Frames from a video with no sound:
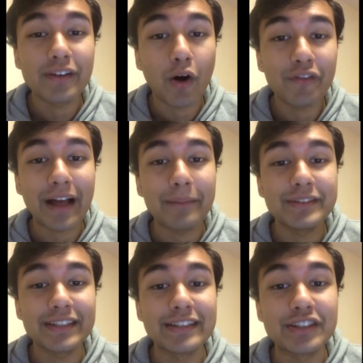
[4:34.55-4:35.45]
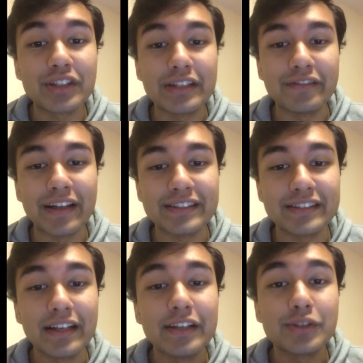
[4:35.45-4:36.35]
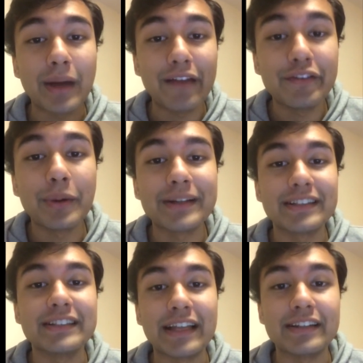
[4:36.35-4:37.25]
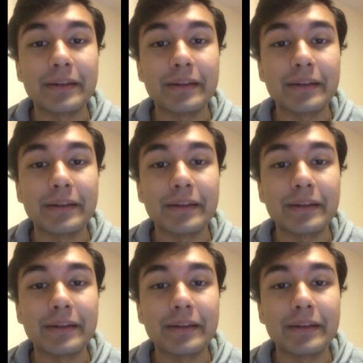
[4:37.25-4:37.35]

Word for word: off-campus and digital events, so everyone can attend